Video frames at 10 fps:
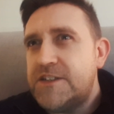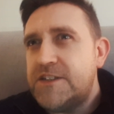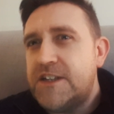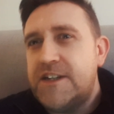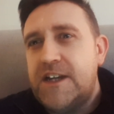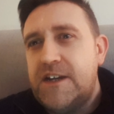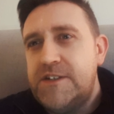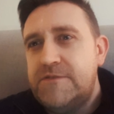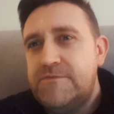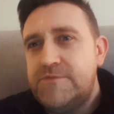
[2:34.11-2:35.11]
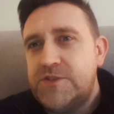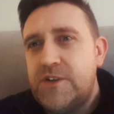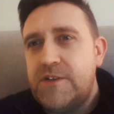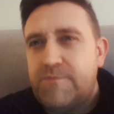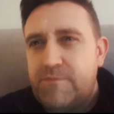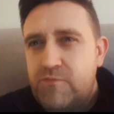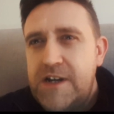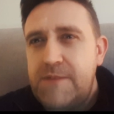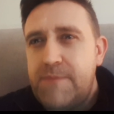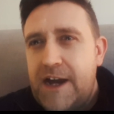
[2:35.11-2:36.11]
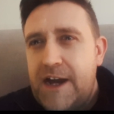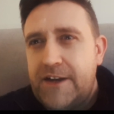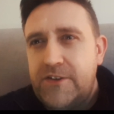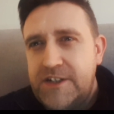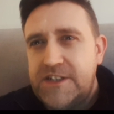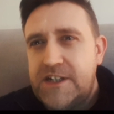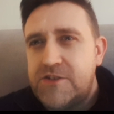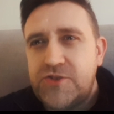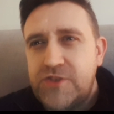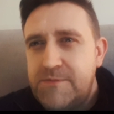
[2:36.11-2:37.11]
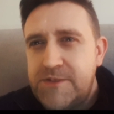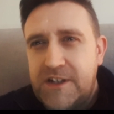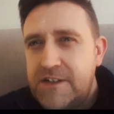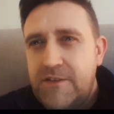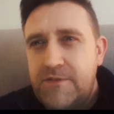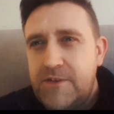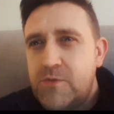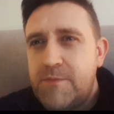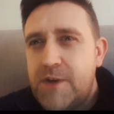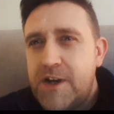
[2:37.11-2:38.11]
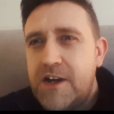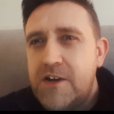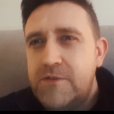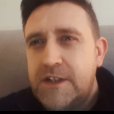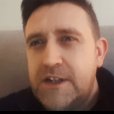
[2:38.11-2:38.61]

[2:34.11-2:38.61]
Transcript: I started having sort of like really bad night terrors, dreams that I didn't feel were my own.